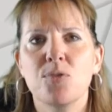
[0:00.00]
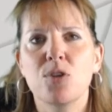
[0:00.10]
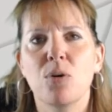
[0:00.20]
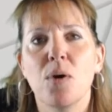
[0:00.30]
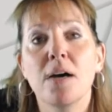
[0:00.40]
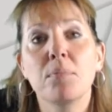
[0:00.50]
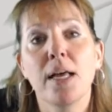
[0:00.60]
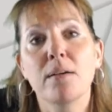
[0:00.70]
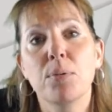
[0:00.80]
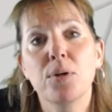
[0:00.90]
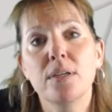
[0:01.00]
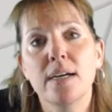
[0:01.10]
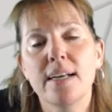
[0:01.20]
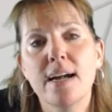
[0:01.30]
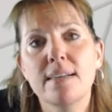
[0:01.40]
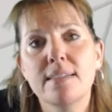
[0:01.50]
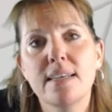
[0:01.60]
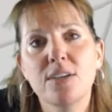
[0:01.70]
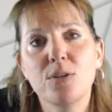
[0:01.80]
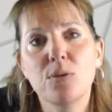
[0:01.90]
So on Blackboard, I ask
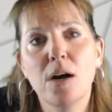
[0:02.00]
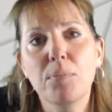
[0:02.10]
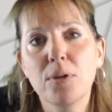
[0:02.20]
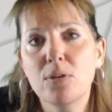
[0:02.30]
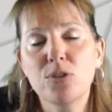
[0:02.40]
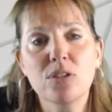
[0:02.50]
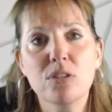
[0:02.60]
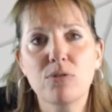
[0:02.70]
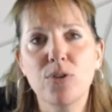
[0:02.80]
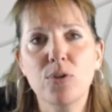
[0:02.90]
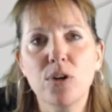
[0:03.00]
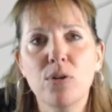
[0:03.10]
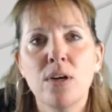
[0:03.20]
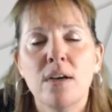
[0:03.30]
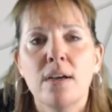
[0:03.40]
that you upload just a photo